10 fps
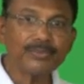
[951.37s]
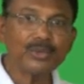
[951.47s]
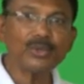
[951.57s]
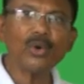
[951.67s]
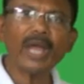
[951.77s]

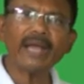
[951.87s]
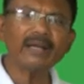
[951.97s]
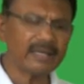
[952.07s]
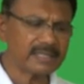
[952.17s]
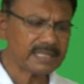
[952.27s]
You know
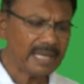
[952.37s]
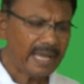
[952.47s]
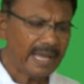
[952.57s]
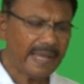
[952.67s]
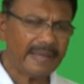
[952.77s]
hangers.
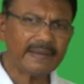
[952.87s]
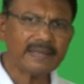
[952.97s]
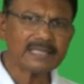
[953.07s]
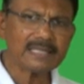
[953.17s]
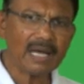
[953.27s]

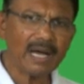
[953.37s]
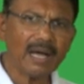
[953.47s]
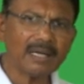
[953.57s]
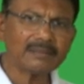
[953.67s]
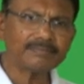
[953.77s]
Hangers
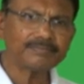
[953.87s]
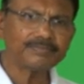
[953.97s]
are